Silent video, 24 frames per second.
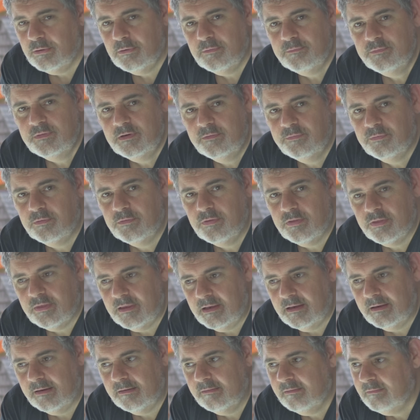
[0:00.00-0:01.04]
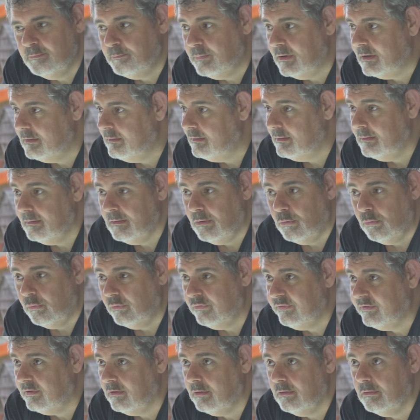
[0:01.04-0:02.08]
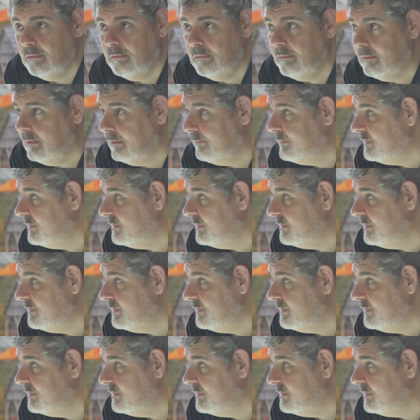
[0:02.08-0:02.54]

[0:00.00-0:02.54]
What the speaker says: of different things, but also a